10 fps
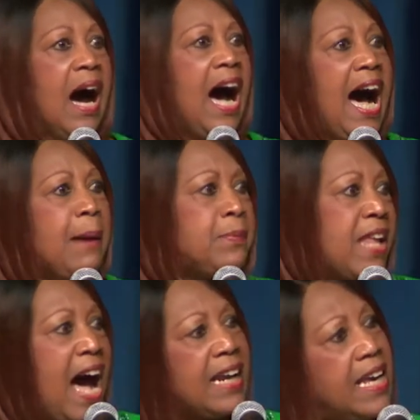I'm
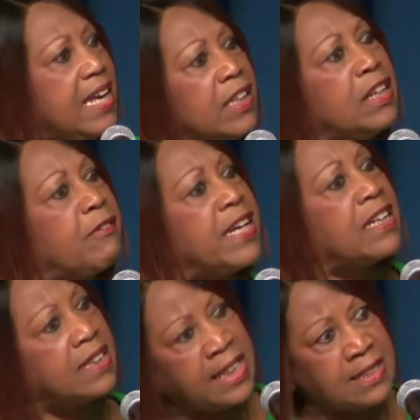not a Hillary
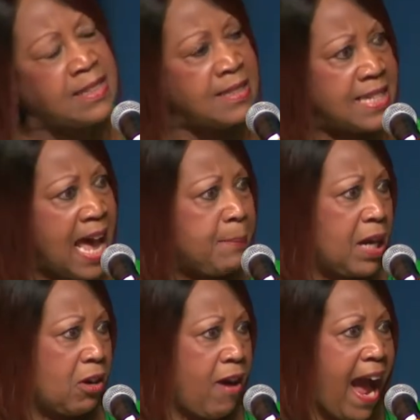Clinton
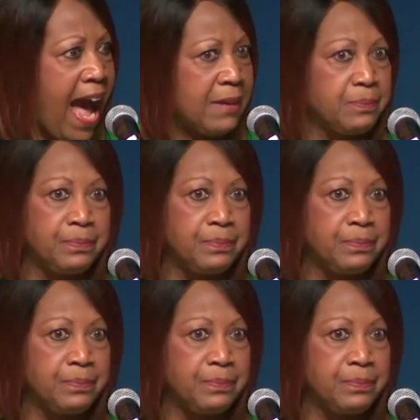Democrat.